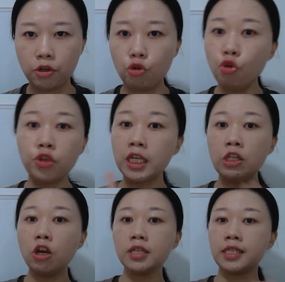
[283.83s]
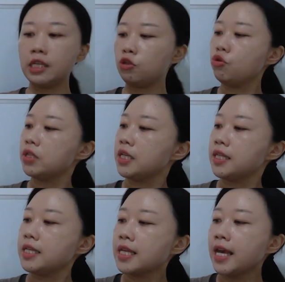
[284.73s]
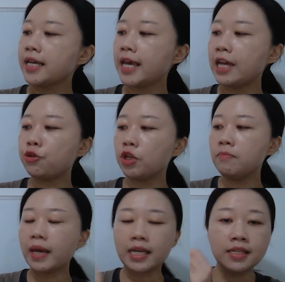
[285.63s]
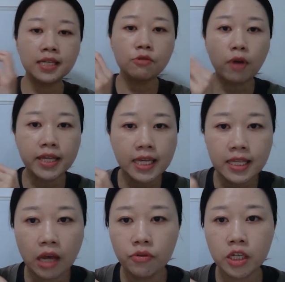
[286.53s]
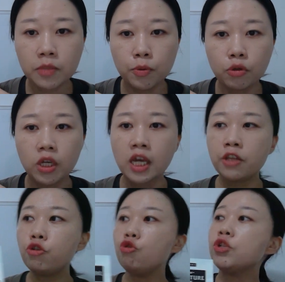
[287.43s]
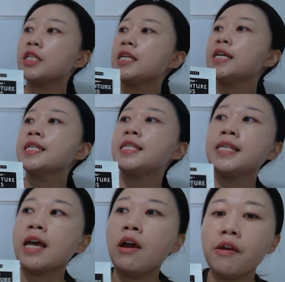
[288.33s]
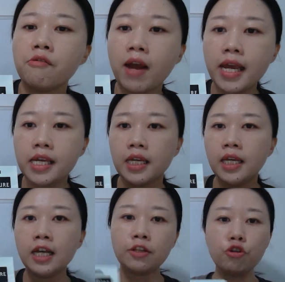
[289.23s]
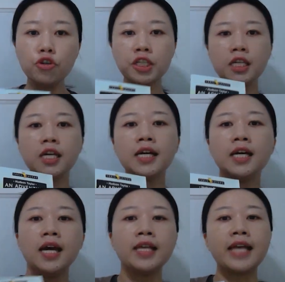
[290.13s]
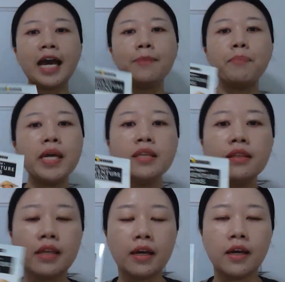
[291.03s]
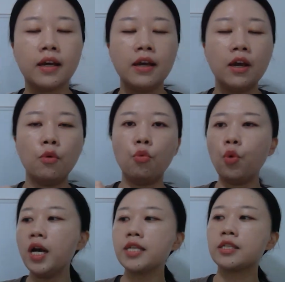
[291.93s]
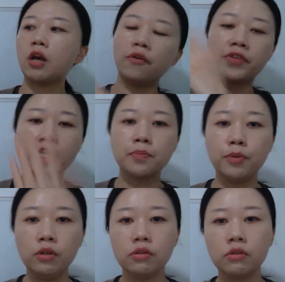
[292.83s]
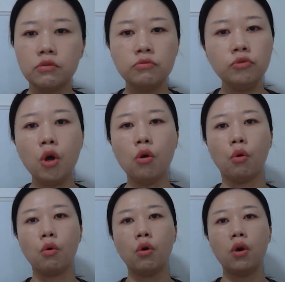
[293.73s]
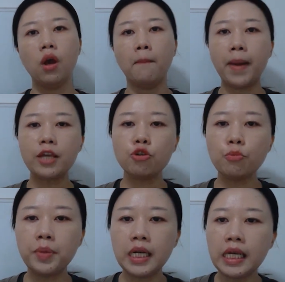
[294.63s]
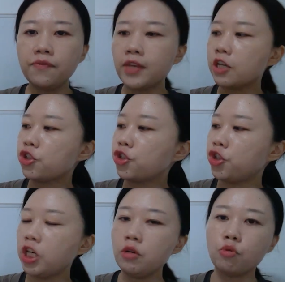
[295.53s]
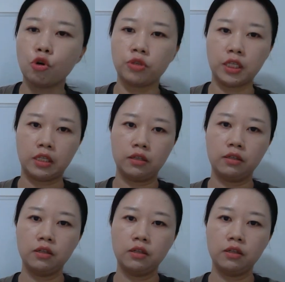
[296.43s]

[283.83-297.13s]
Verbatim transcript: You did not see, do you see this Catherine Mackenzie writing down this book? Do you see her sit down and write? Do you see her typing the words of this book? No. But you believe that she wrote it.